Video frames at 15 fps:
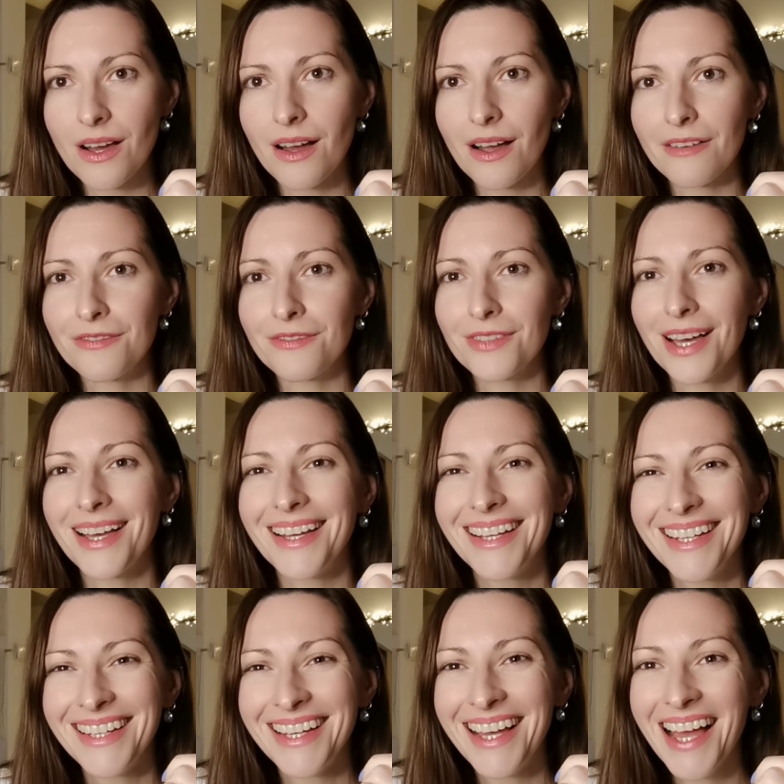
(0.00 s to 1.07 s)

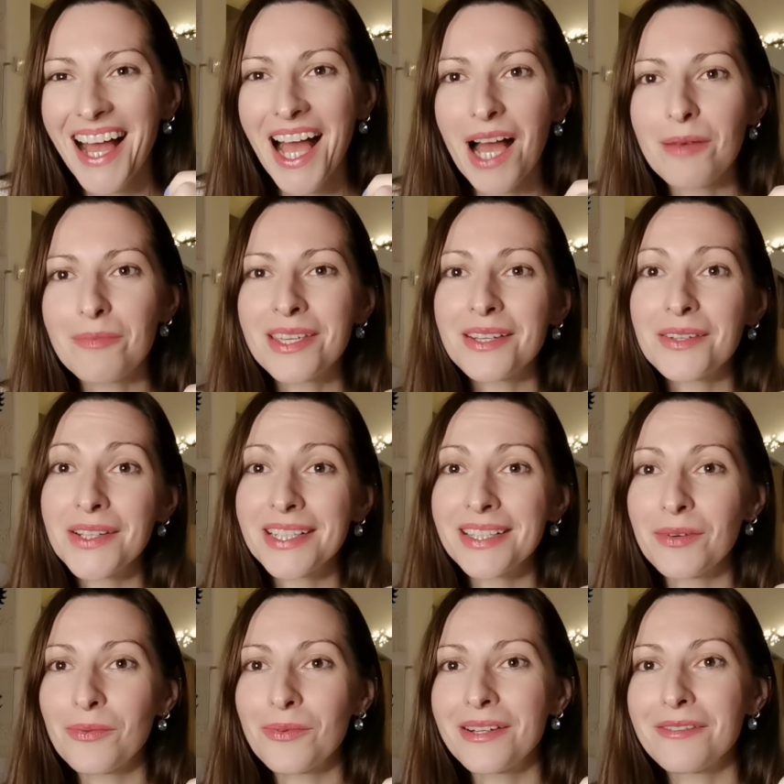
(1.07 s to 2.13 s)
I'm hearing
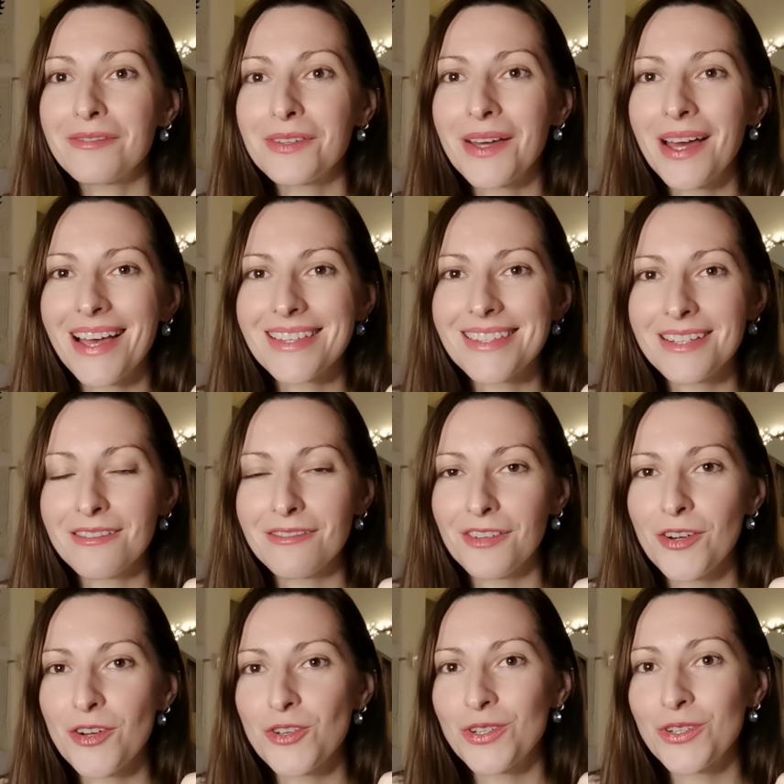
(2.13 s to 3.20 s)
that one of you has an
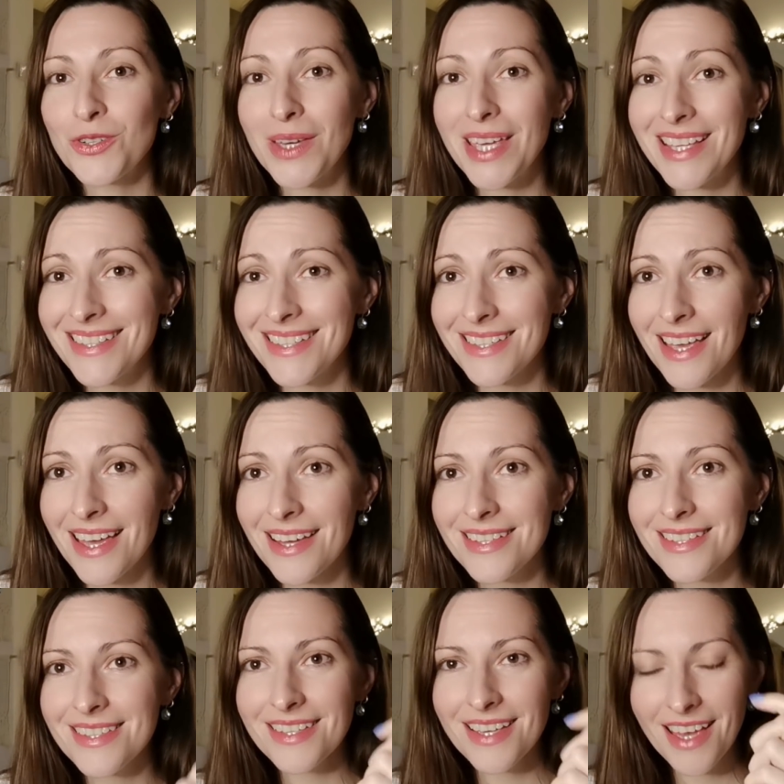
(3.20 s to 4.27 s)
aversion to
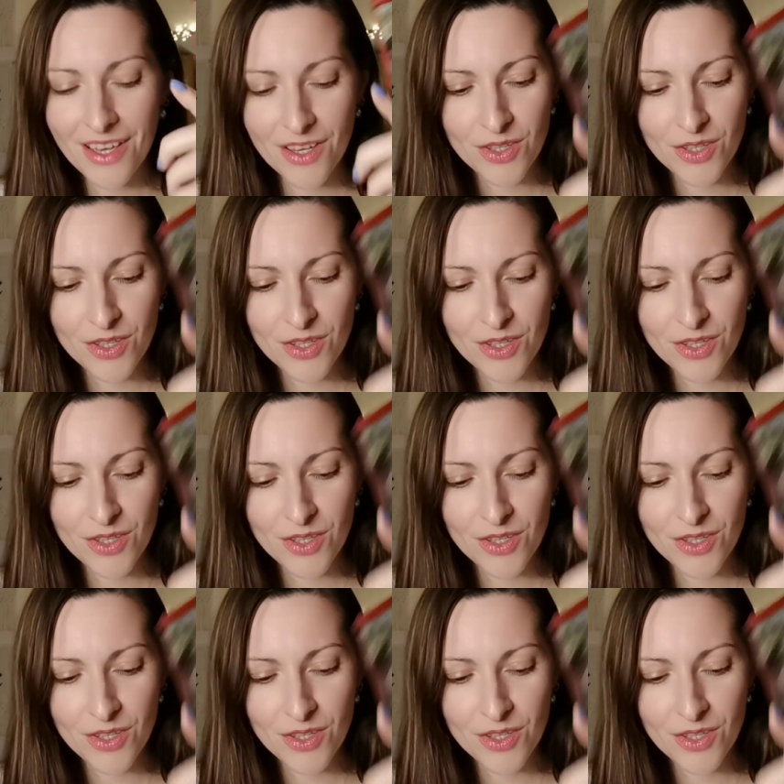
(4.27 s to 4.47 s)
insects,